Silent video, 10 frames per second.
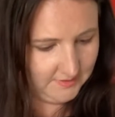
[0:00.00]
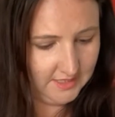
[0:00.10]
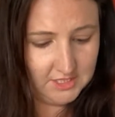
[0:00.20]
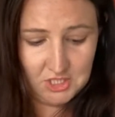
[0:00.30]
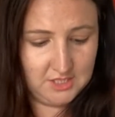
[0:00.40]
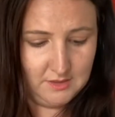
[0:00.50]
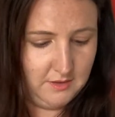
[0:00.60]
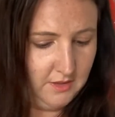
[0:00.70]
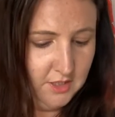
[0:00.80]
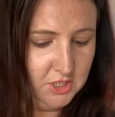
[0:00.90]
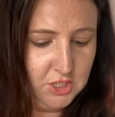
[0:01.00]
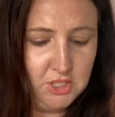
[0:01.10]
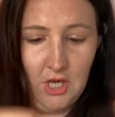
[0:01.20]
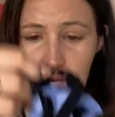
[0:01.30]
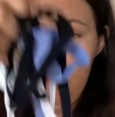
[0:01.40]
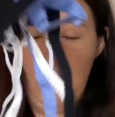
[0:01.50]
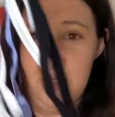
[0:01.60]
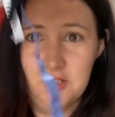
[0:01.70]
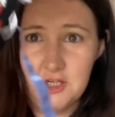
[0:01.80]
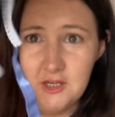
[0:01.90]
it's just so
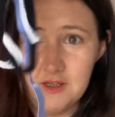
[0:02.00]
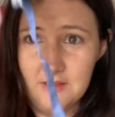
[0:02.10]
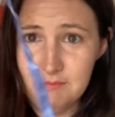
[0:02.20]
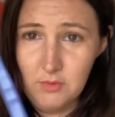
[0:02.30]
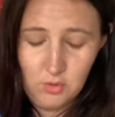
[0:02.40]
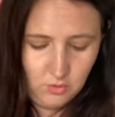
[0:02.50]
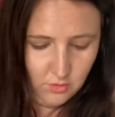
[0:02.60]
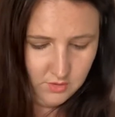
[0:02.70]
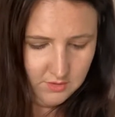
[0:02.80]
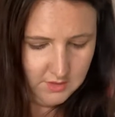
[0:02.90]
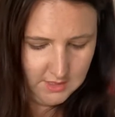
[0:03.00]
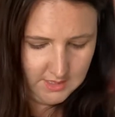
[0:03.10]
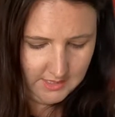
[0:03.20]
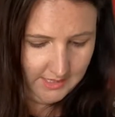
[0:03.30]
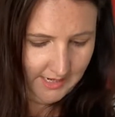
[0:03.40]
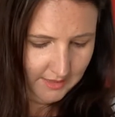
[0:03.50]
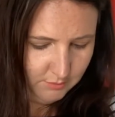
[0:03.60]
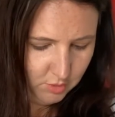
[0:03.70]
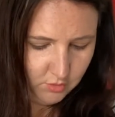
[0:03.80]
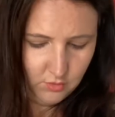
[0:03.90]
much. More and
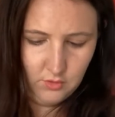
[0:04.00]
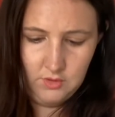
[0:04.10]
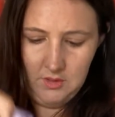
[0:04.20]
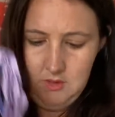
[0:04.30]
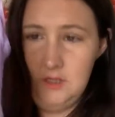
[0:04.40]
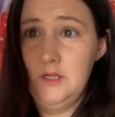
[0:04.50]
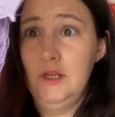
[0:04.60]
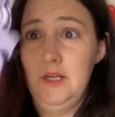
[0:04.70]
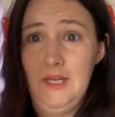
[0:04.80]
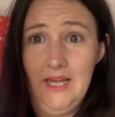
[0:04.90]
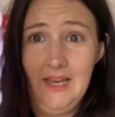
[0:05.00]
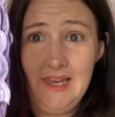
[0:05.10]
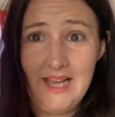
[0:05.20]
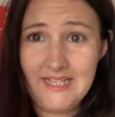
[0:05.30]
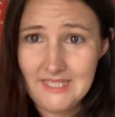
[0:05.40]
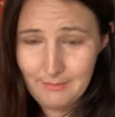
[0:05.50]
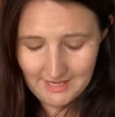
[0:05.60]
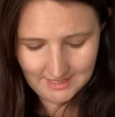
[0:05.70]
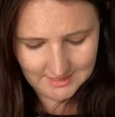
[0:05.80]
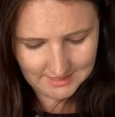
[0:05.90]
more. And lacy
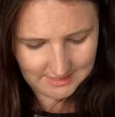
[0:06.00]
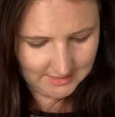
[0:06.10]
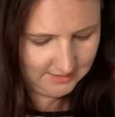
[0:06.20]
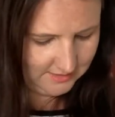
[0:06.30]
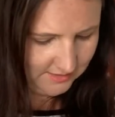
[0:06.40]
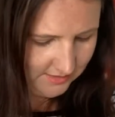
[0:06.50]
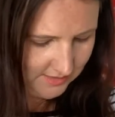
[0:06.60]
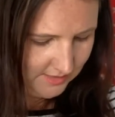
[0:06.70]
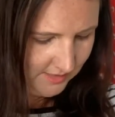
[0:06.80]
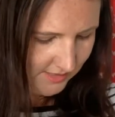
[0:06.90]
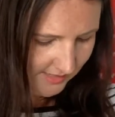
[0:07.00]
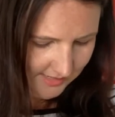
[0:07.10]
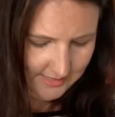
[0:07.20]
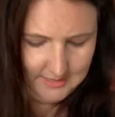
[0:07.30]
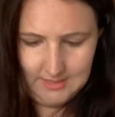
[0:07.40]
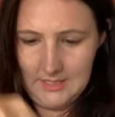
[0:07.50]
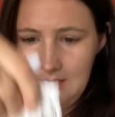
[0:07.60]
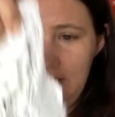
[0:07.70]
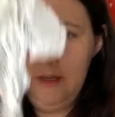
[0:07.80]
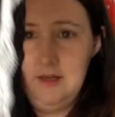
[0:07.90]
bits. And
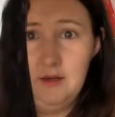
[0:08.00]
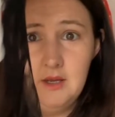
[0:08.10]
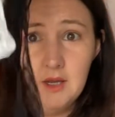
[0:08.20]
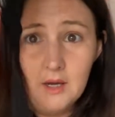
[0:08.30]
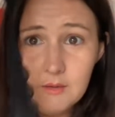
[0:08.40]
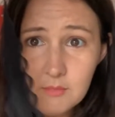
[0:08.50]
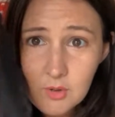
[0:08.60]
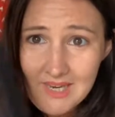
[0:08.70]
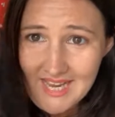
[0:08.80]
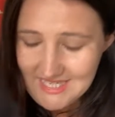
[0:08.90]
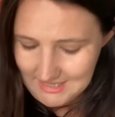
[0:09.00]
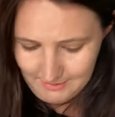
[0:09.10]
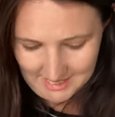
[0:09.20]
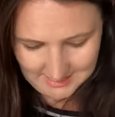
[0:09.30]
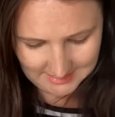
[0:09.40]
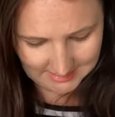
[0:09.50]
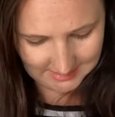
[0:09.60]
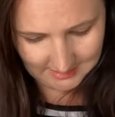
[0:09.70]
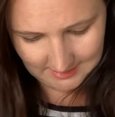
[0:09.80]
more lacy bits.